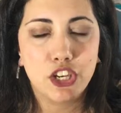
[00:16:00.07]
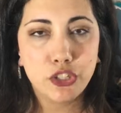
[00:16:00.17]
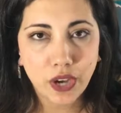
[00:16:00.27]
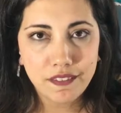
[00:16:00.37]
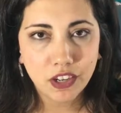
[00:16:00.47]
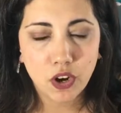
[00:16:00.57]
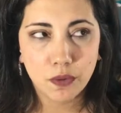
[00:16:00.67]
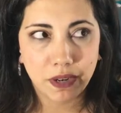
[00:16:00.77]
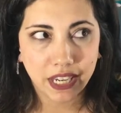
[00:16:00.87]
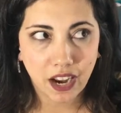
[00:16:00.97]
do have a code,
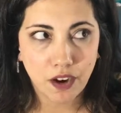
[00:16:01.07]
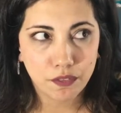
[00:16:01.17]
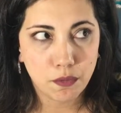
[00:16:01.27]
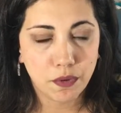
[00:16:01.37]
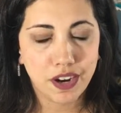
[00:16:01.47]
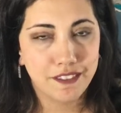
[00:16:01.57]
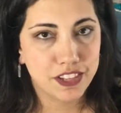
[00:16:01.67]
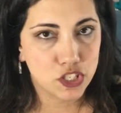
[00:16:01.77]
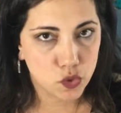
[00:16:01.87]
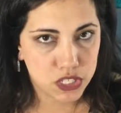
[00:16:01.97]
but I cannot remember if
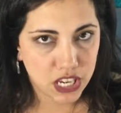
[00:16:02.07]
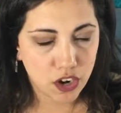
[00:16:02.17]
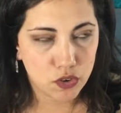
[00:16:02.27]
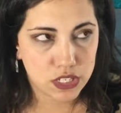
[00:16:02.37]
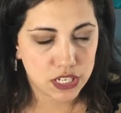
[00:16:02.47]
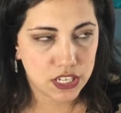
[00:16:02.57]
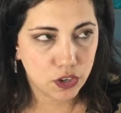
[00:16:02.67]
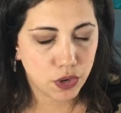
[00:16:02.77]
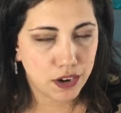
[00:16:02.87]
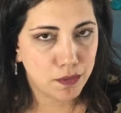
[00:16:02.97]
it's Lucia or Lucia 10
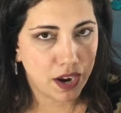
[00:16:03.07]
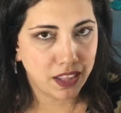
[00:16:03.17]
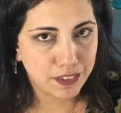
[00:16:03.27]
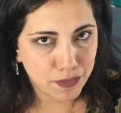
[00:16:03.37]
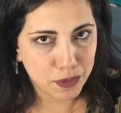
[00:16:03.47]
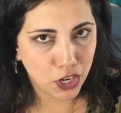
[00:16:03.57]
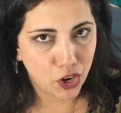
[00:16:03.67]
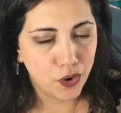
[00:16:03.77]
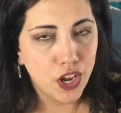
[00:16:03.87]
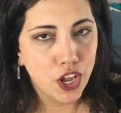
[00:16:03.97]
or whatever, but I'll leave it
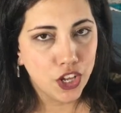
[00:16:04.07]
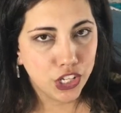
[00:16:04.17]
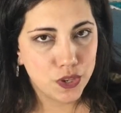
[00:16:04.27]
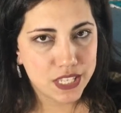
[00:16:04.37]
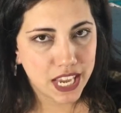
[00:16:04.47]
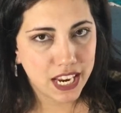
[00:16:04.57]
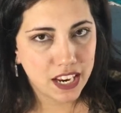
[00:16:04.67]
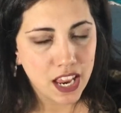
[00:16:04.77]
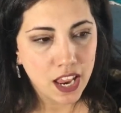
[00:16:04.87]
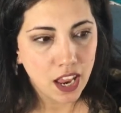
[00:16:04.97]
below. Use
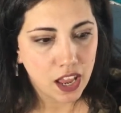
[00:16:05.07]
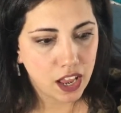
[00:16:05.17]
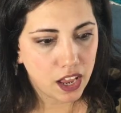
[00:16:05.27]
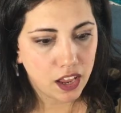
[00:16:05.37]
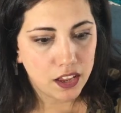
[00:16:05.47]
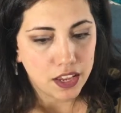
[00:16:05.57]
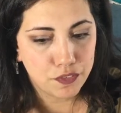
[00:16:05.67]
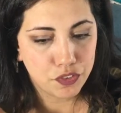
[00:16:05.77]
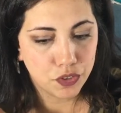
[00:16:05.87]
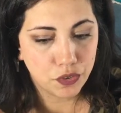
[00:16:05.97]
it uh,
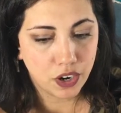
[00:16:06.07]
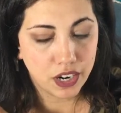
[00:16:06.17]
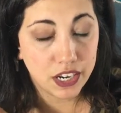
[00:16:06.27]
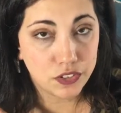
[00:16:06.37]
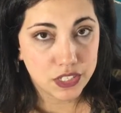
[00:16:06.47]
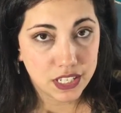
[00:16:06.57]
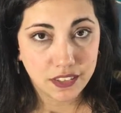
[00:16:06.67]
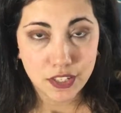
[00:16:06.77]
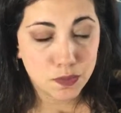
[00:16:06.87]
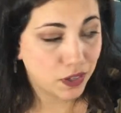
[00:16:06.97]
if you are
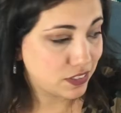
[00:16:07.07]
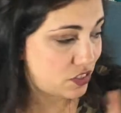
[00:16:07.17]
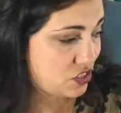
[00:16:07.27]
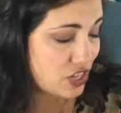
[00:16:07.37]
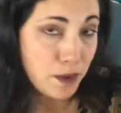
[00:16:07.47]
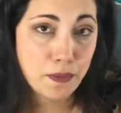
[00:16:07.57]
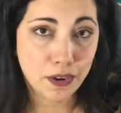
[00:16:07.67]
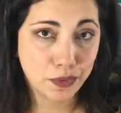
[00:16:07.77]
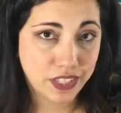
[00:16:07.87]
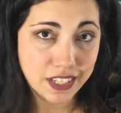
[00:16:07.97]
interested. This box is
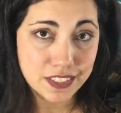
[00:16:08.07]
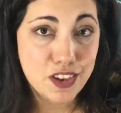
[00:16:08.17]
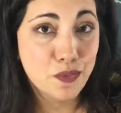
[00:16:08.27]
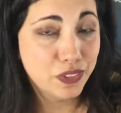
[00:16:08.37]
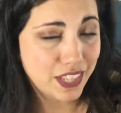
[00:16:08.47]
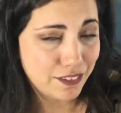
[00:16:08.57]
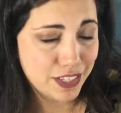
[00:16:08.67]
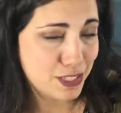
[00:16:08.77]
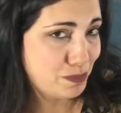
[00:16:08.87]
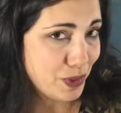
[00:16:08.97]
jam-packed with things will never
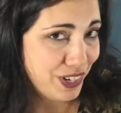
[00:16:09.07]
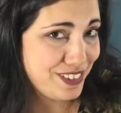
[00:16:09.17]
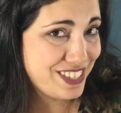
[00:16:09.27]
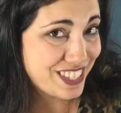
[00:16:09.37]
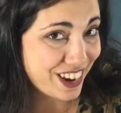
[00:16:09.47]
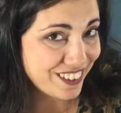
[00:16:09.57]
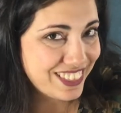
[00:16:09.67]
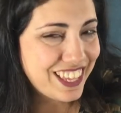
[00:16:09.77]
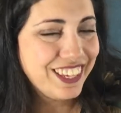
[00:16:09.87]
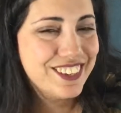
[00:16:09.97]
disappoint. So
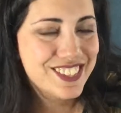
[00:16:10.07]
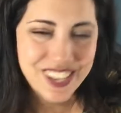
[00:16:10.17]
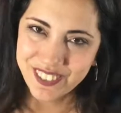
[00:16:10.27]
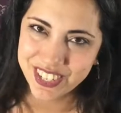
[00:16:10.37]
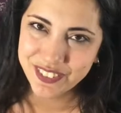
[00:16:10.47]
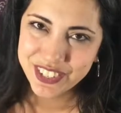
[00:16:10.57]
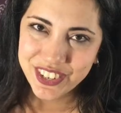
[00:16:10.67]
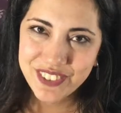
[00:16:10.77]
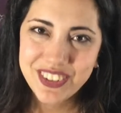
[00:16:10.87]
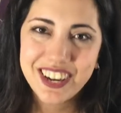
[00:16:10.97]
thank you so much for
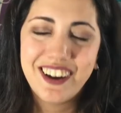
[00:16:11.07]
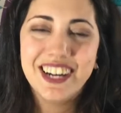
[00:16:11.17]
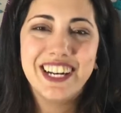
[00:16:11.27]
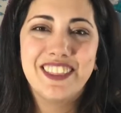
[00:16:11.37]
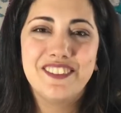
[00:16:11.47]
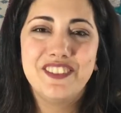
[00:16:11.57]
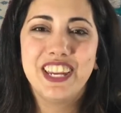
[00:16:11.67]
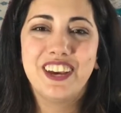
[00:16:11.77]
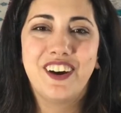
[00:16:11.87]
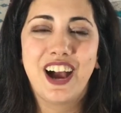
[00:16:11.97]
joining me on another
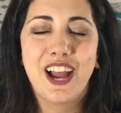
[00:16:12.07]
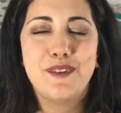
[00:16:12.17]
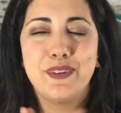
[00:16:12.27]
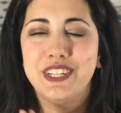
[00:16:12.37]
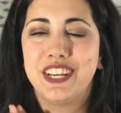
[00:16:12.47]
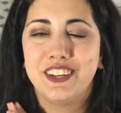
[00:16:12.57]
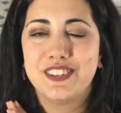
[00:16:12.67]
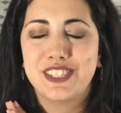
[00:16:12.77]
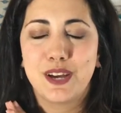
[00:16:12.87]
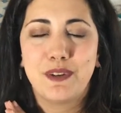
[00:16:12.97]
video. I appreciate you
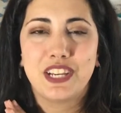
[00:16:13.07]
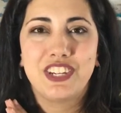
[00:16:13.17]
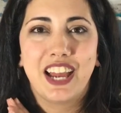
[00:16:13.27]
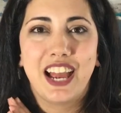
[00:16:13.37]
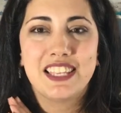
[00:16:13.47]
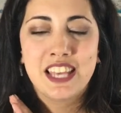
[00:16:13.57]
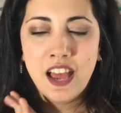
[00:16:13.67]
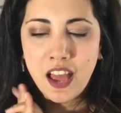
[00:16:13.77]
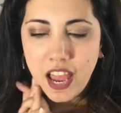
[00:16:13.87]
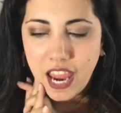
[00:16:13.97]
so much, you guys.
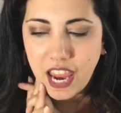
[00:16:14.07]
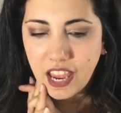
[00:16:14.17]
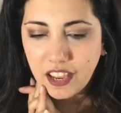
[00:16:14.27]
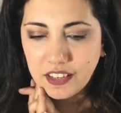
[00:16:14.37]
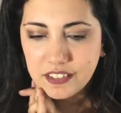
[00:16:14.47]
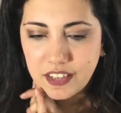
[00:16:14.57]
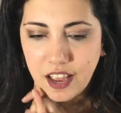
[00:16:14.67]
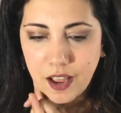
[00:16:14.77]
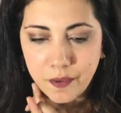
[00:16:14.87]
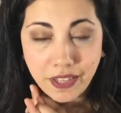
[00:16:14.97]
And
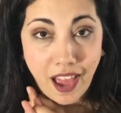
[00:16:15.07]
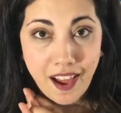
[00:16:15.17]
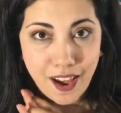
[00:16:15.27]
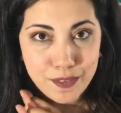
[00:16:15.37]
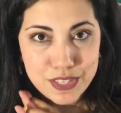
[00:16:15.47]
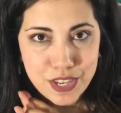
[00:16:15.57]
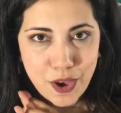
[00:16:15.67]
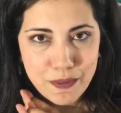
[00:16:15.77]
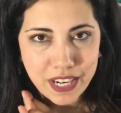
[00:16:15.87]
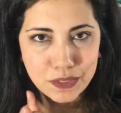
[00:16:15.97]
uh, yeah, I will see you
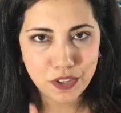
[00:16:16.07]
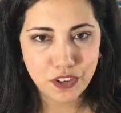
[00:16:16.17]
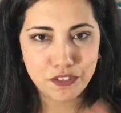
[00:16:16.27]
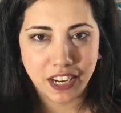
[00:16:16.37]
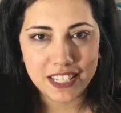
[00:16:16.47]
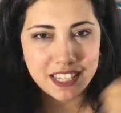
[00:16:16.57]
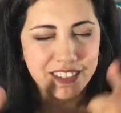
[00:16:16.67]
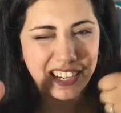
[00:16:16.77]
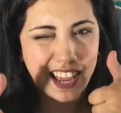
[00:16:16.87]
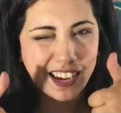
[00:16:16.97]
on my next one. Don't forget to give
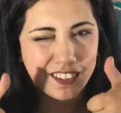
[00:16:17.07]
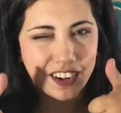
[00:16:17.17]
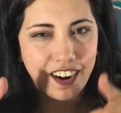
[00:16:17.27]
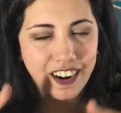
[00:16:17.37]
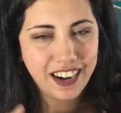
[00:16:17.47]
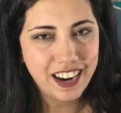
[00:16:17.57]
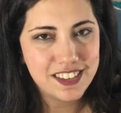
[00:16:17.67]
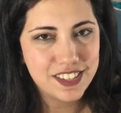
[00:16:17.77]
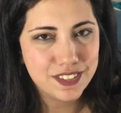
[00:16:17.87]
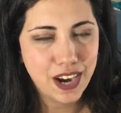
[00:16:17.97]
it a like or a heart
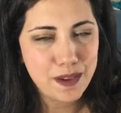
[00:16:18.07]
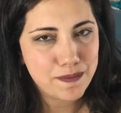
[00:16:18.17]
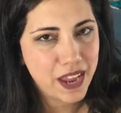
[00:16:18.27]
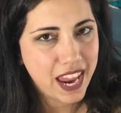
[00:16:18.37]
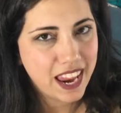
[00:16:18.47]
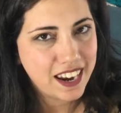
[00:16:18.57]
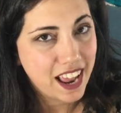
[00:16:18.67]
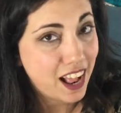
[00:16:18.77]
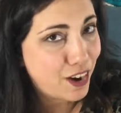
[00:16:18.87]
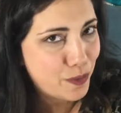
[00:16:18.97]
and subscribe. And
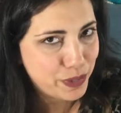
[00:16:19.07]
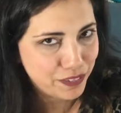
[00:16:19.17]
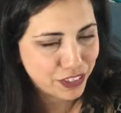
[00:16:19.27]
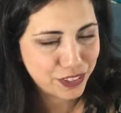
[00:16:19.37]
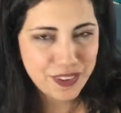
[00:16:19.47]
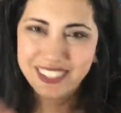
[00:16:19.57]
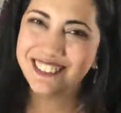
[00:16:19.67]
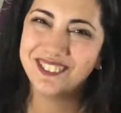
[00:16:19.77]
I uh, hope you have a good one.